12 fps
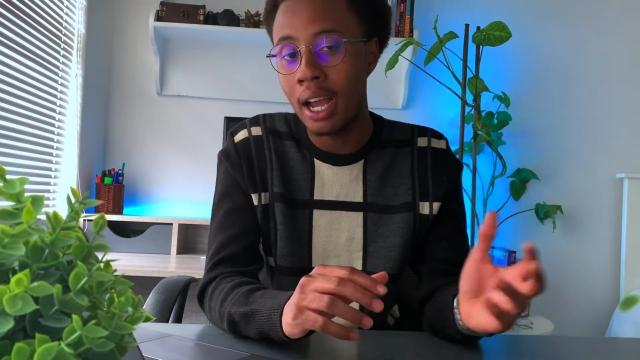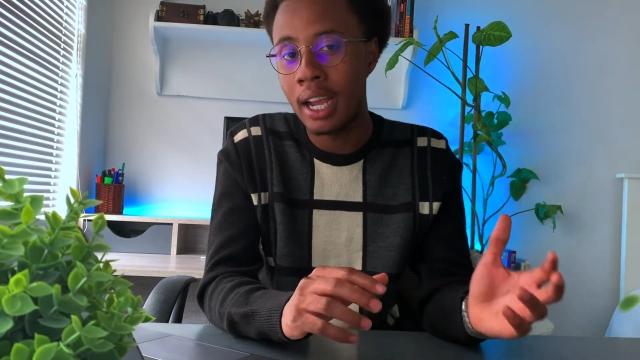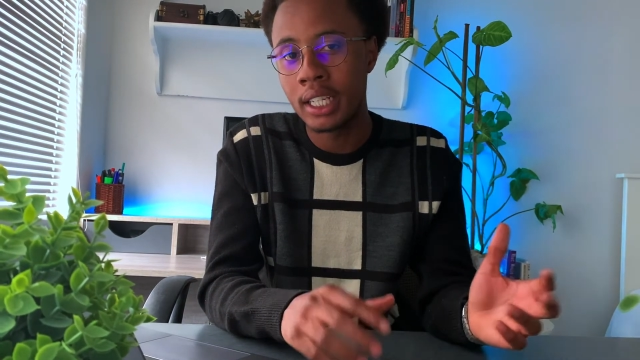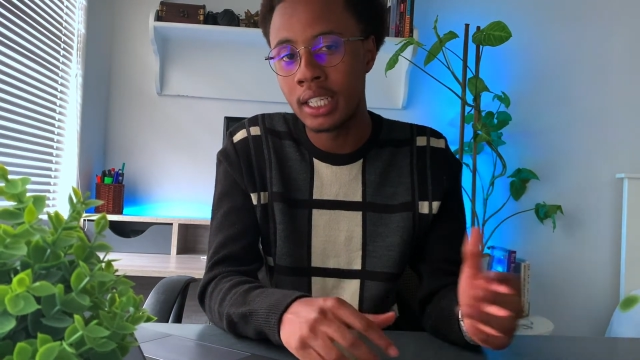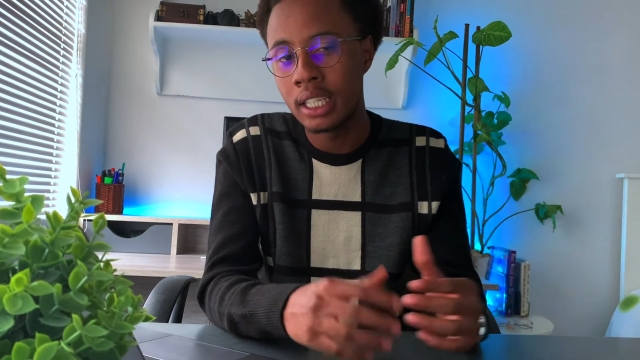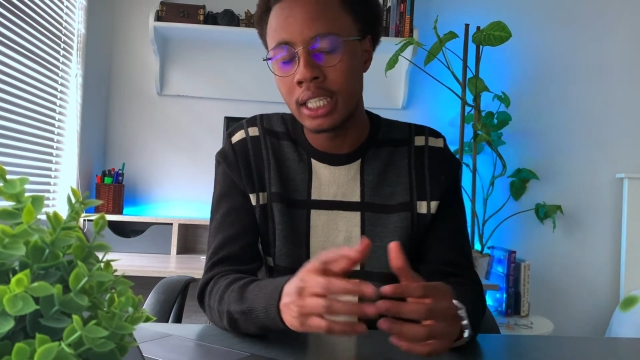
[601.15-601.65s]

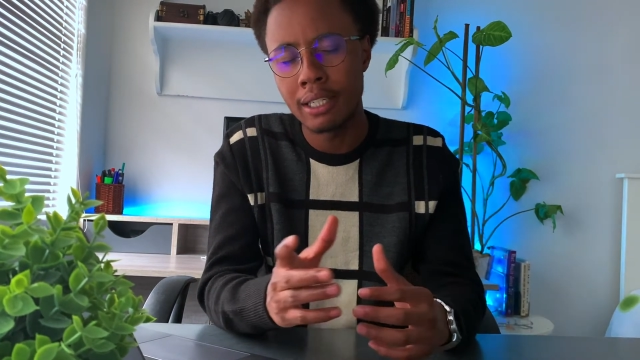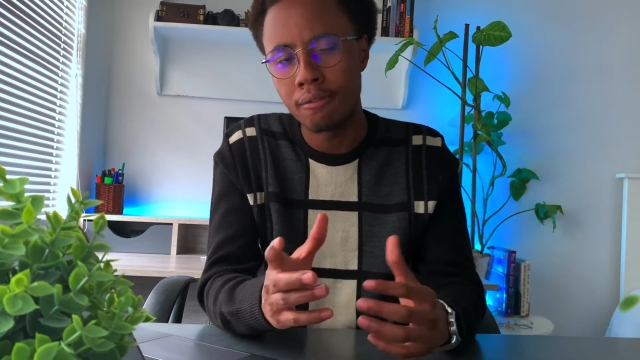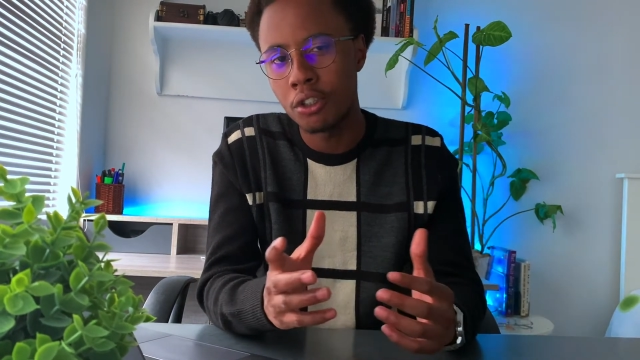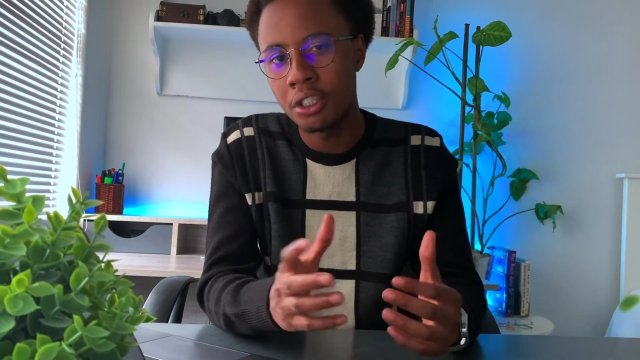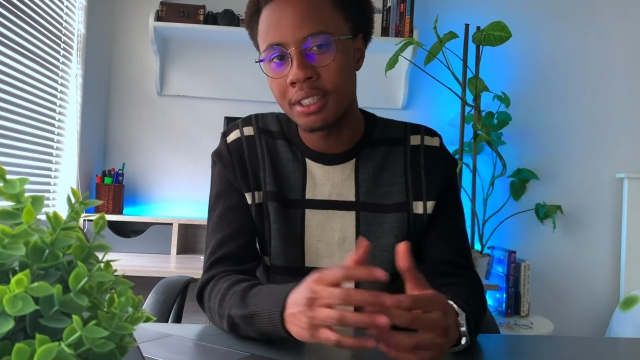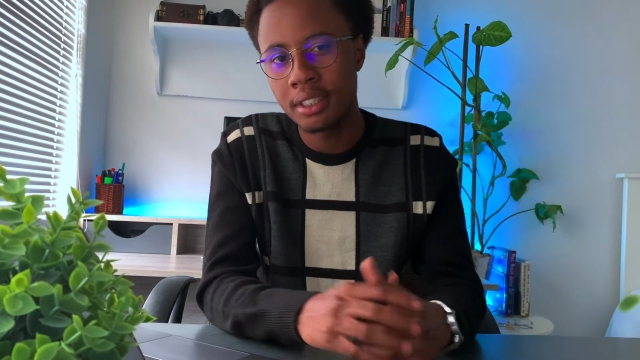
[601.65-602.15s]
IDE
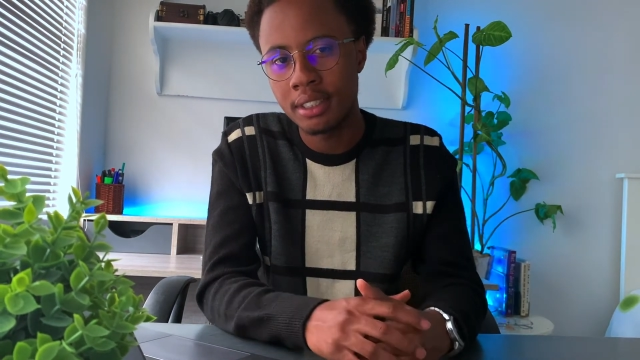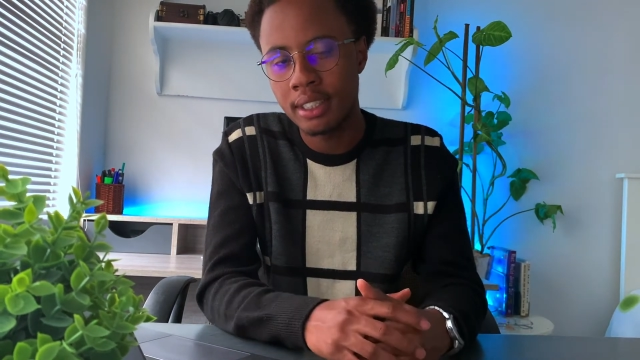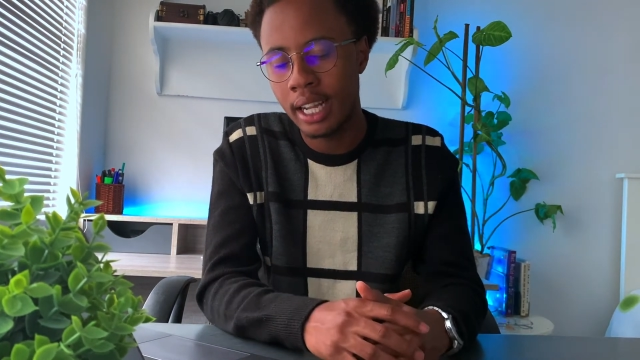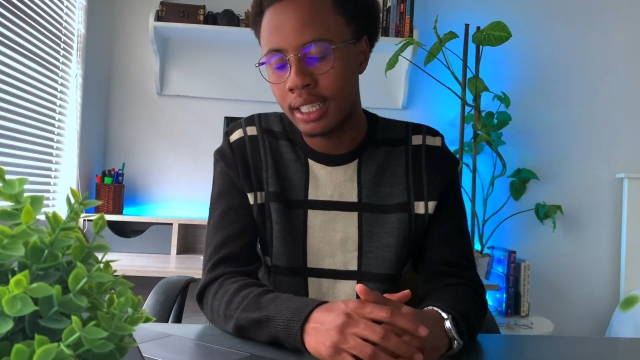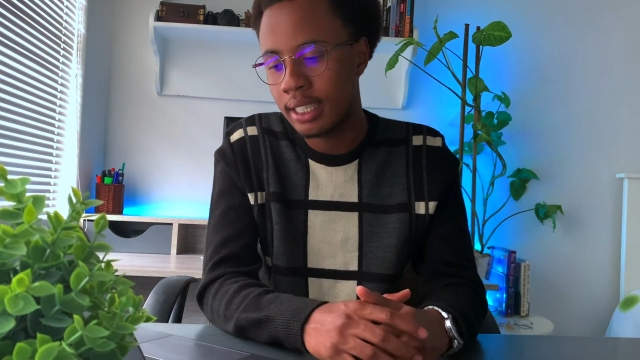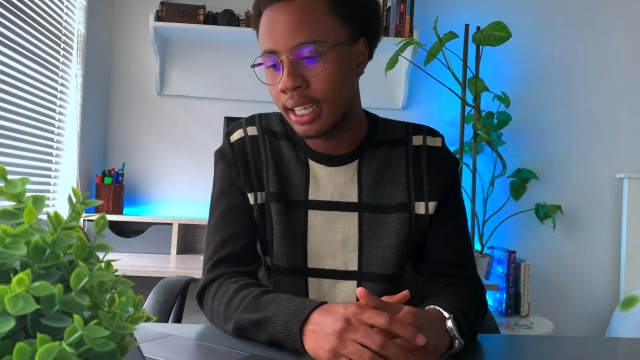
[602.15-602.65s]
versus
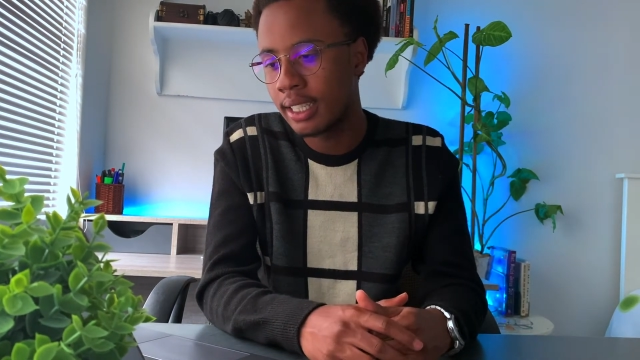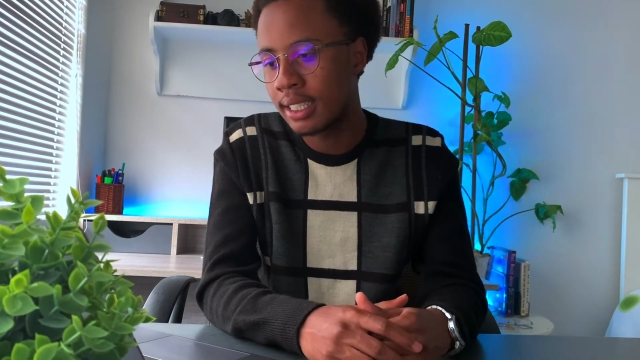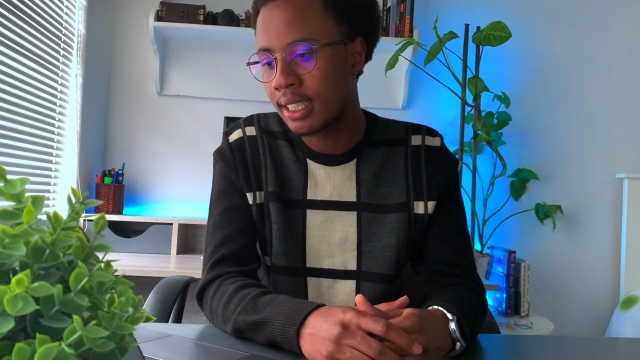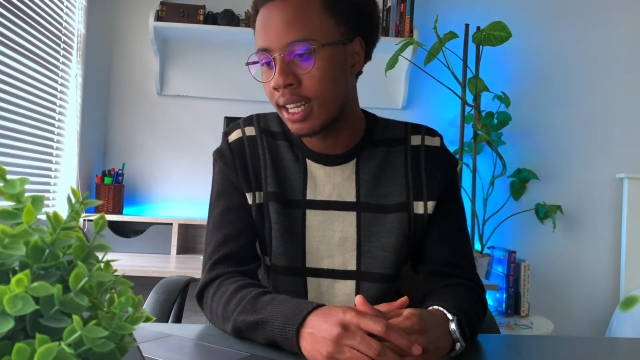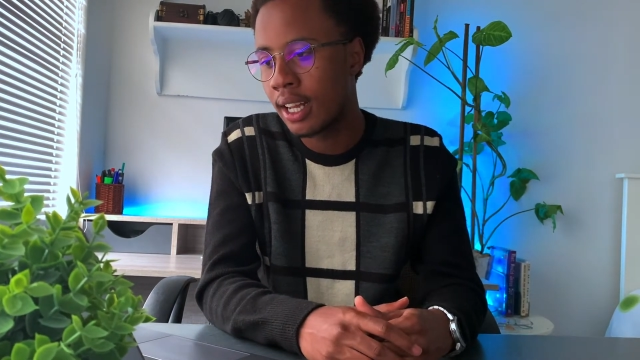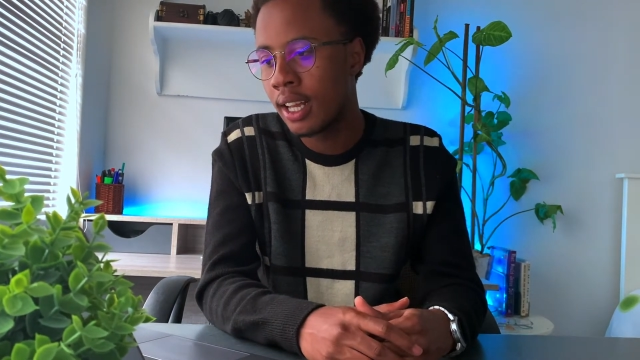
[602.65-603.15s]
text editor.